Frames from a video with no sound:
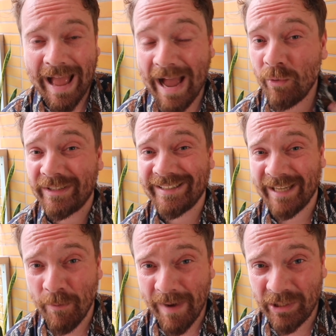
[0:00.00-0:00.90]
I want to
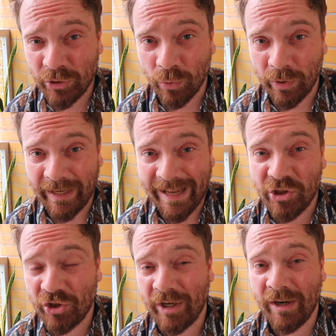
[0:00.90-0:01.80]
tell my story and
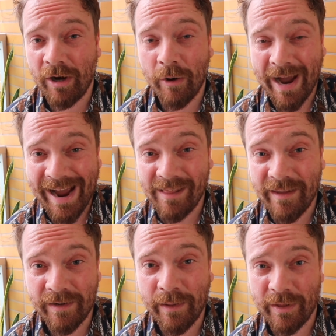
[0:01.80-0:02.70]
share how I
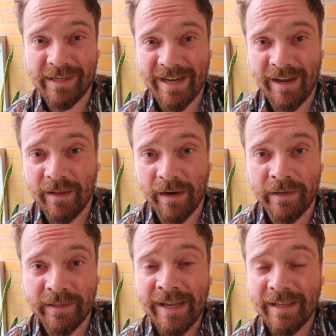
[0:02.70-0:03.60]
learned the things I
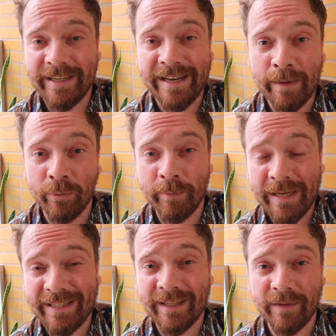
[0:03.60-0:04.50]
learned to enable
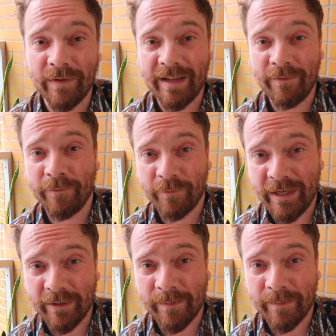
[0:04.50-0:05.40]
me to live a life of
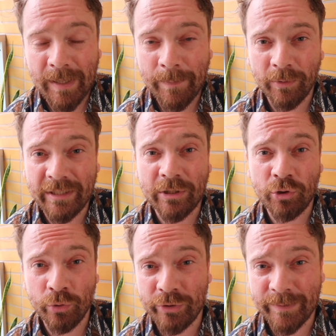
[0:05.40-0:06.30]
freedom. People need to
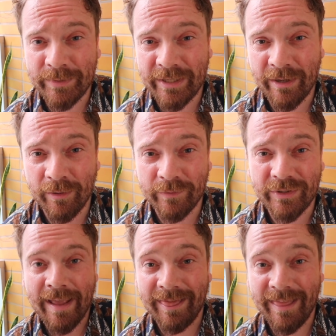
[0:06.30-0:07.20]
choose themselves
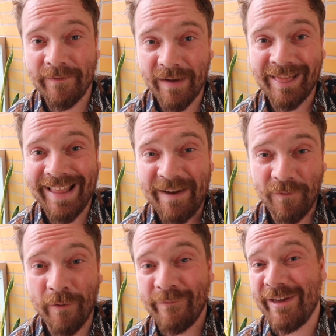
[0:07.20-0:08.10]
and live a life
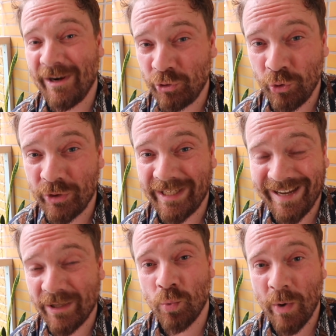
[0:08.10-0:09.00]
of their choosing
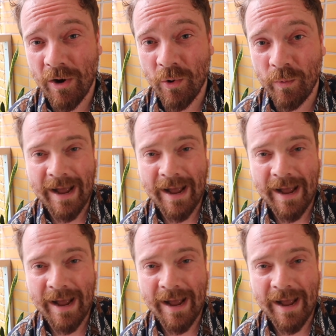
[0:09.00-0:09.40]
as well.